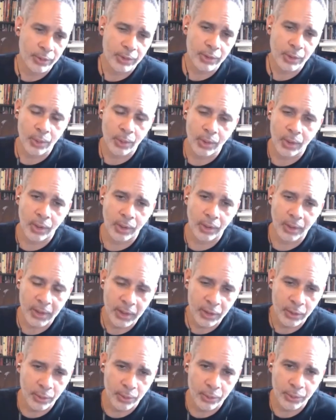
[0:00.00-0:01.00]
so-called
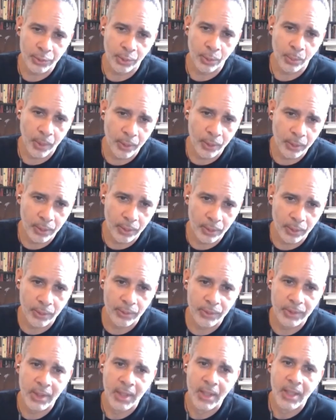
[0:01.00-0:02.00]
leaders or
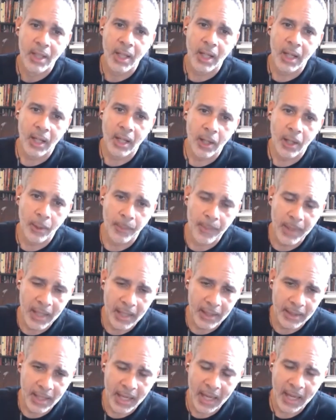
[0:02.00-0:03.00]
workers
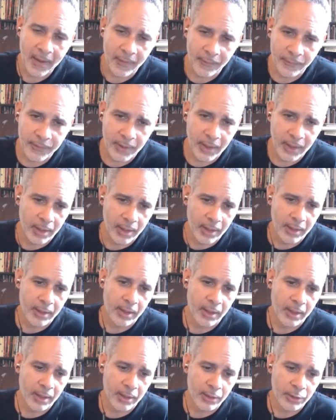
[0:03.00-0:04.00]
and have
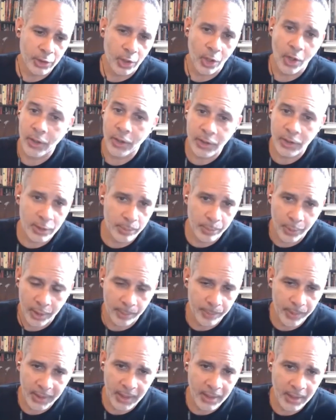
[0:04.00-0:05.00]
charges brought
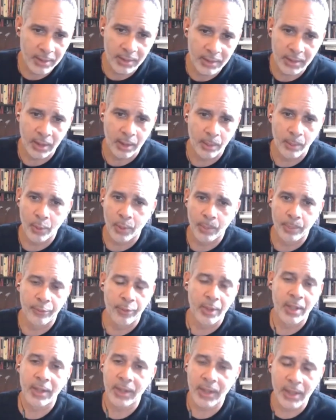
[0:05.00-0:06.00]
up against them or
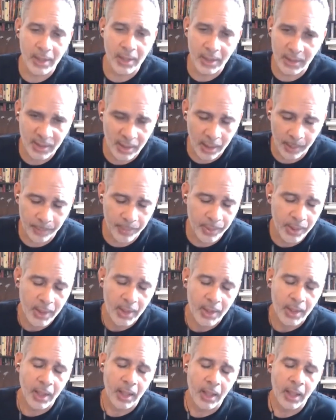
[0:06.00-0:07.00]
bring things up
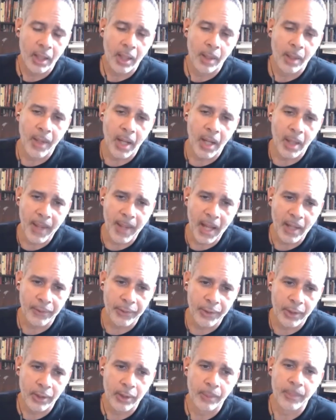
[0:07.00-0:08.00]
about
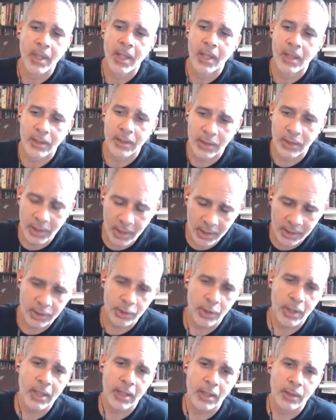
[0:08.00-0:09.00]
them just so
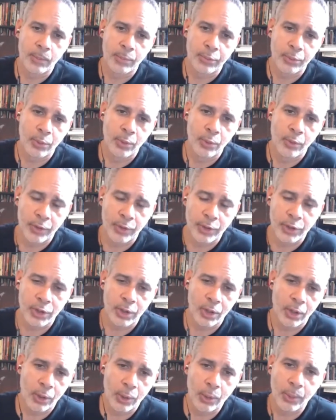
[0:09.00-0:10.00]
they can prove or
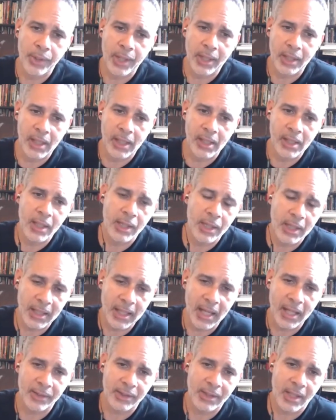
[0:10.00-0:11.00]
show that anything
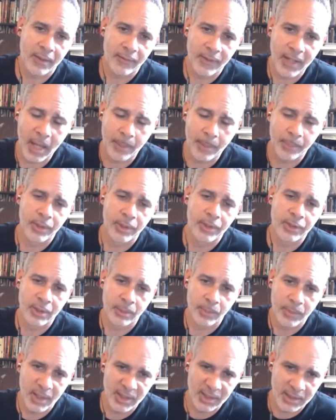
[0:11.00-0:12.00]
outside of capitalism
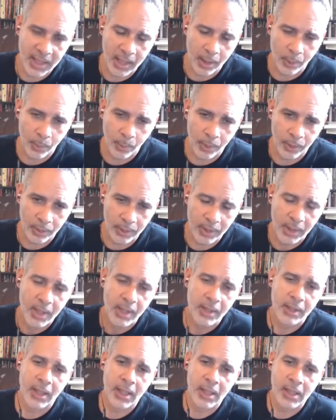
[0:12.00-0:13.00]
does not work,
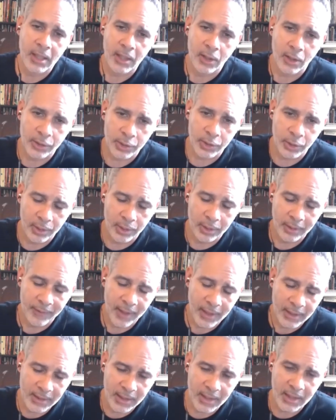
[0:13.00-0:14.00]
that any alternative
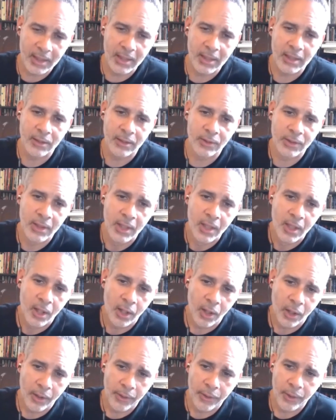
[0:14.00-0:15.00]
ideas
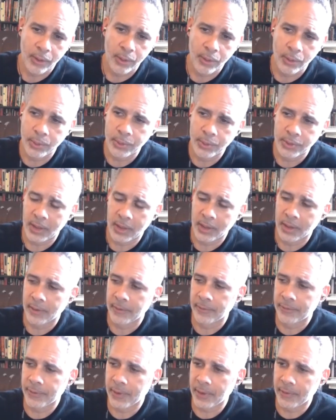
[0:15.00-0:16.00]
are those
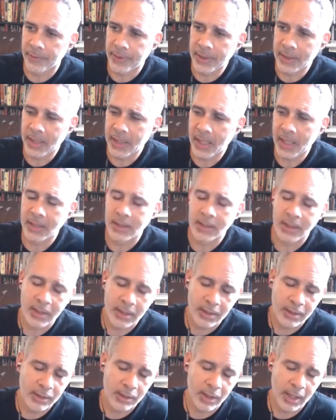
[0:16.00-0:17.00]
of the
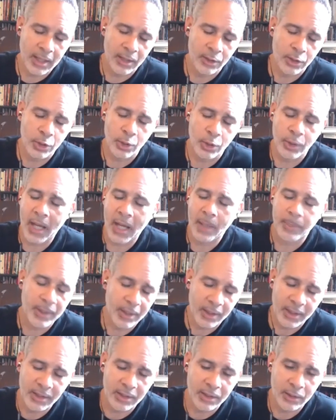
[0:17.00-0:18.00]
edges and should not be
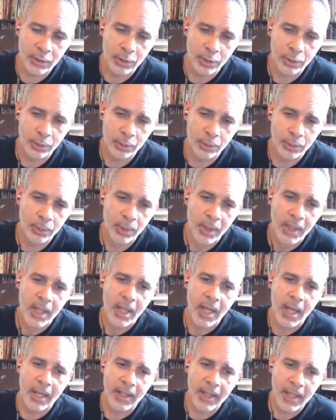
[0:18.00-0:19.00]
listened to,
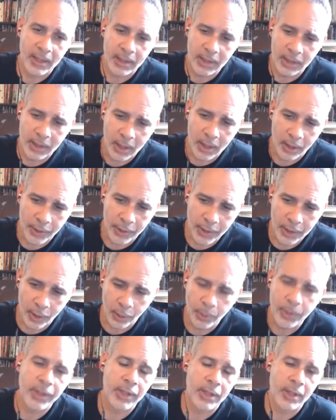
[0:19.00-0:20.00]
and that the
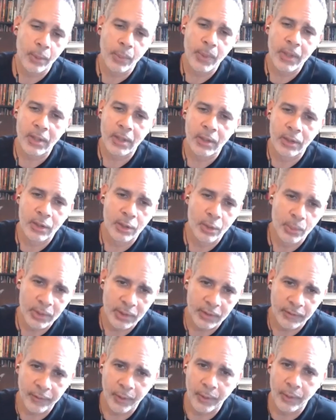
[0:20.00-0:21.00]
only thing that we can do
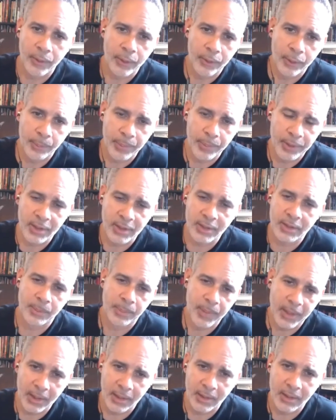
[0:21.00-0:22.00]
is further
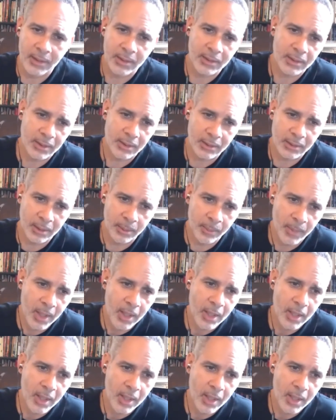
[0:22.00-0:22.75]
participate in this system.